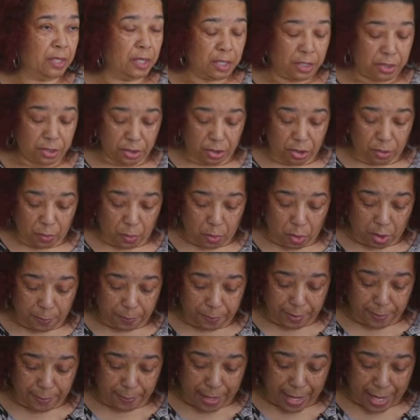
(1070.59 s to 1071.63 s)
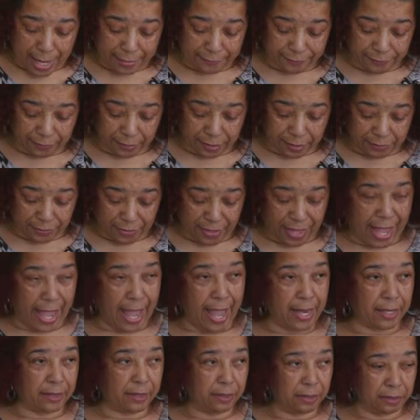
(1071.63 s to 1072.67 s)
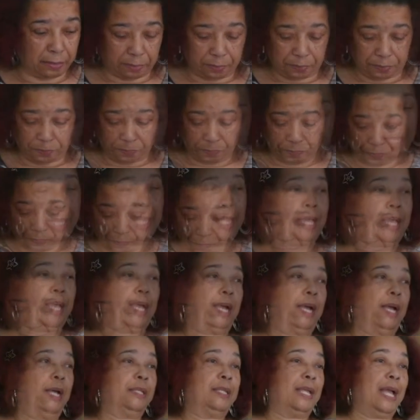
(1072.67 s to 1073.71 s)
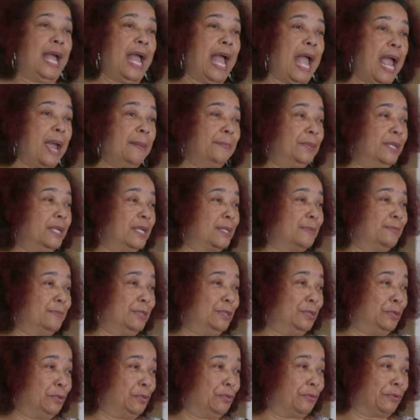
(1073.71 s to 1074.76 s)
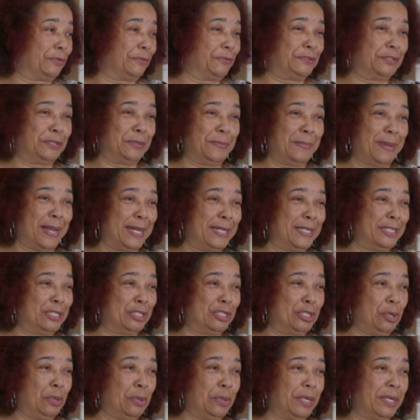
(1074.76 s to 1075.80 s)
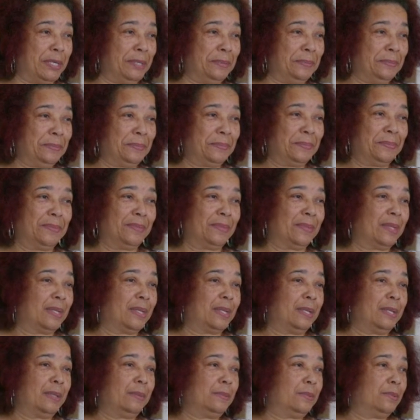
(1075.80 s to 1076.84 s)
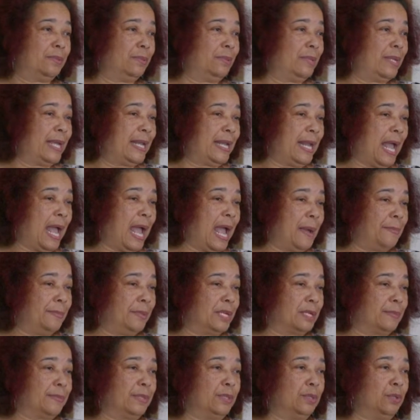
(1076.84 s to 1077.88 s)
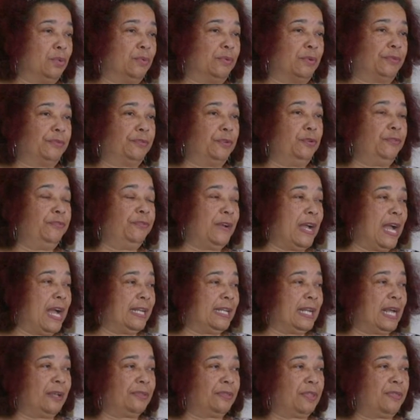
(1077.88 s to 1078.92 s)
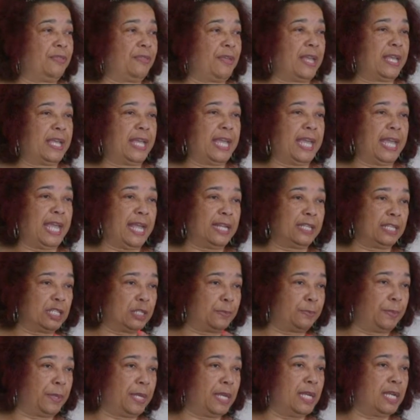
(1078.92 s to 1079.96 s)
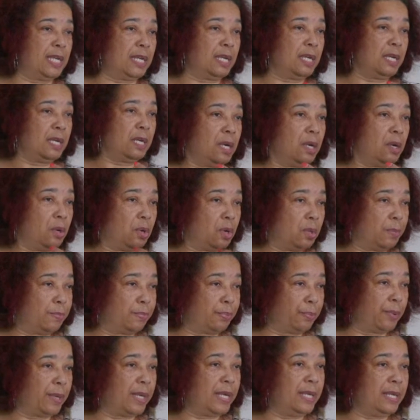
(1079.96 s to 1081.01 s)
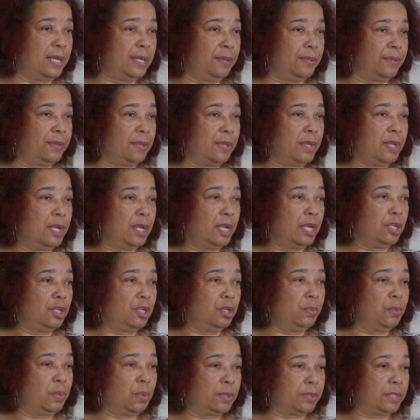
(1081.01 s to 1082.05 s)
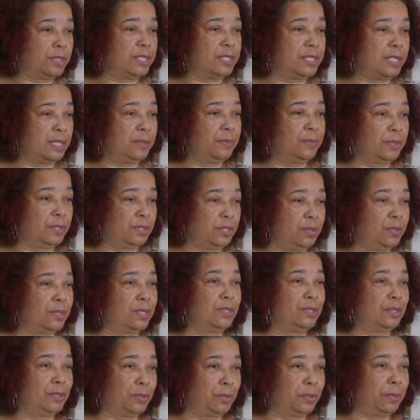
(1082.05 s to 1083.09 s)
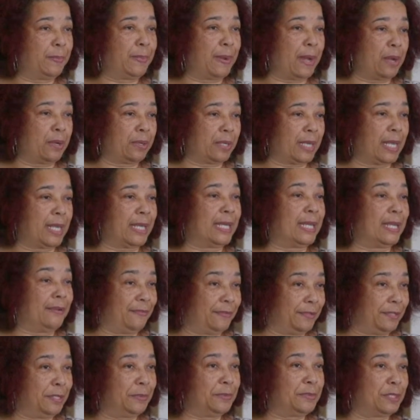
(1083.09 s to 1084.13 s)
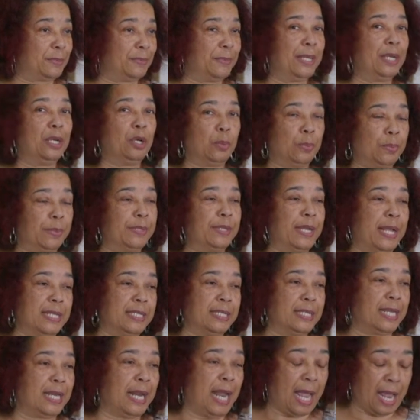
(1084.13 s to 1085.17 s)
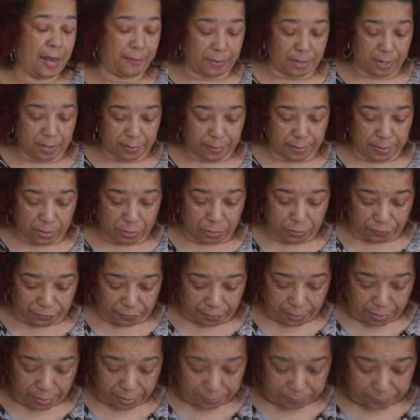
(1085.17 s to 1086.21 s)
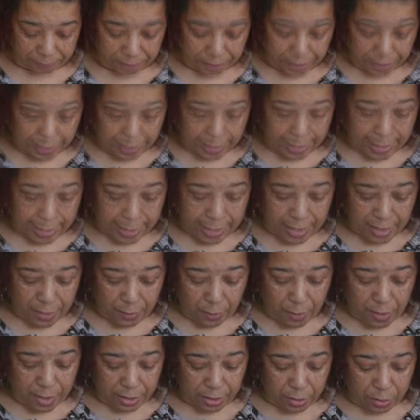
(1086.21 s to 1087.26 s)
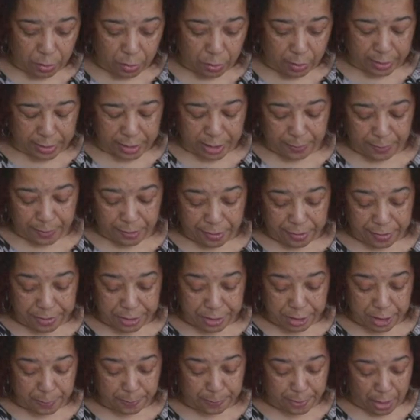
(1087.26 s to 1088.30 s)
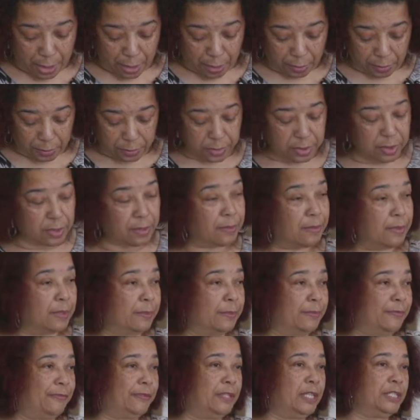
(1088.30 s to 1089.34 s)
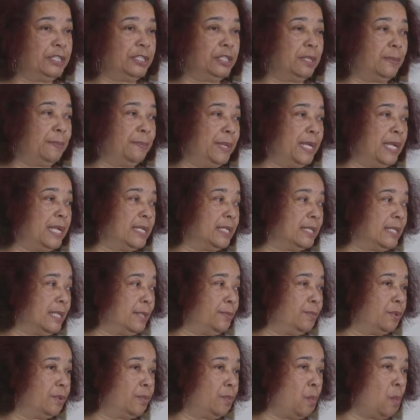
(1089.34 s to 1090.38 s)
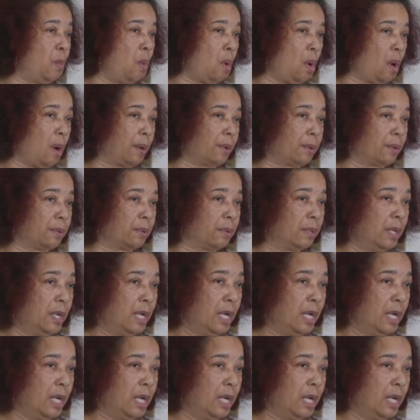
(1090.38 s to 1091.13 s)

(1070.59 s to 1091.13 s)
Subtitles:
So you want to be mindful of that. The Heimlich maneuver. If somebody's choking, do that Heimlich maneuver. If you find out that they can't speak or breathe, you want to see what you can do about giving them some help, and that's that Heimlich maneuver. Anyone who experiences burns, flush it immediately with water.